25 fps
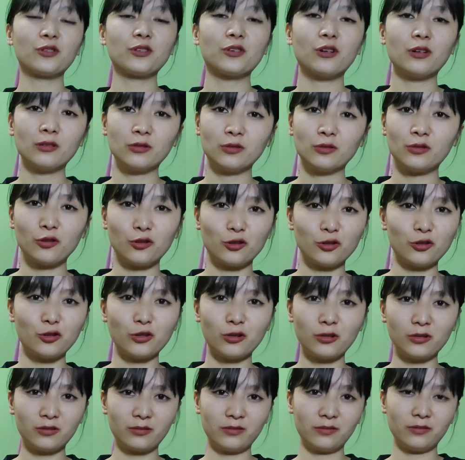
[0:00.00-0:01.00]
salt or no
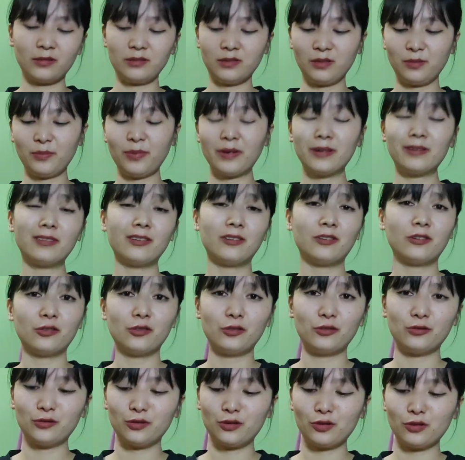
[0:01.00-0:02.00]
salt, depending on
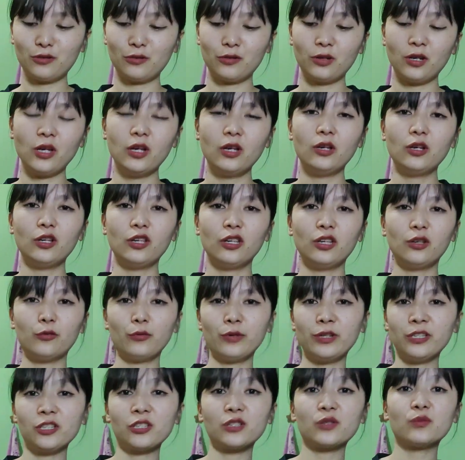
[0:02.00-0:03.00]
you. So
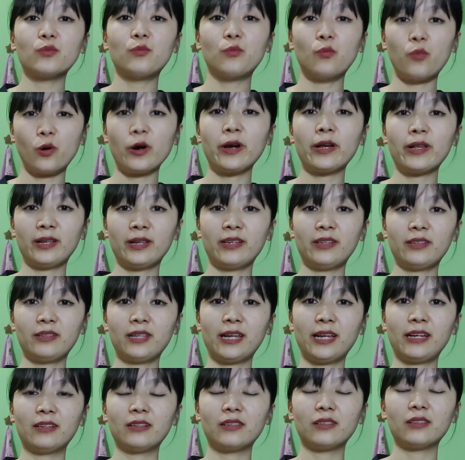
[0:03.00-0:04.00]
we just boil it
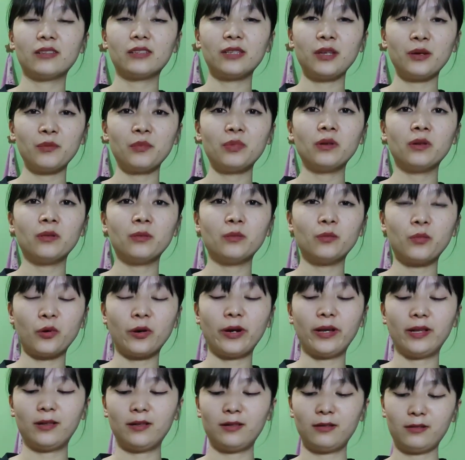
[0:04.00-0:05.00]
like simple
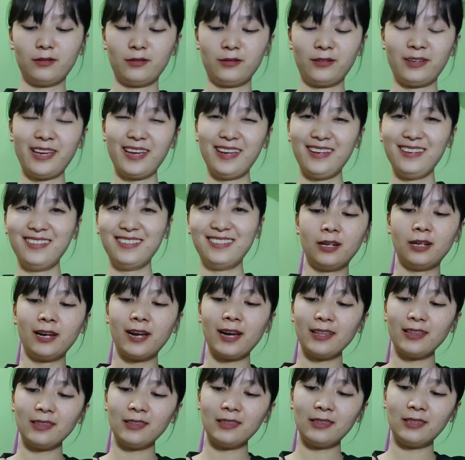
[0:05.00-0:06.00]
boil. Okay,
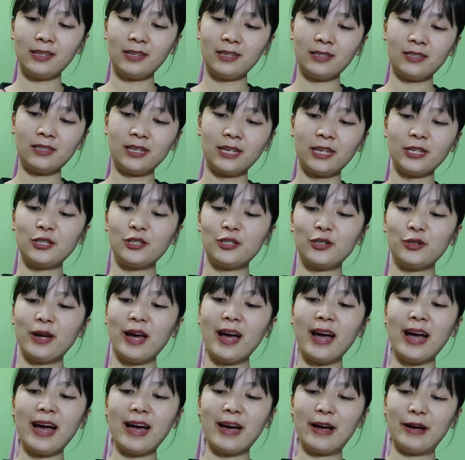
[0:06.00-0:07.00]
cut this into
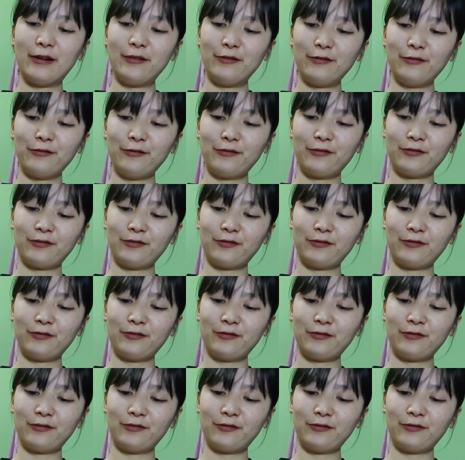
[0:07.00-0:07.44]
half.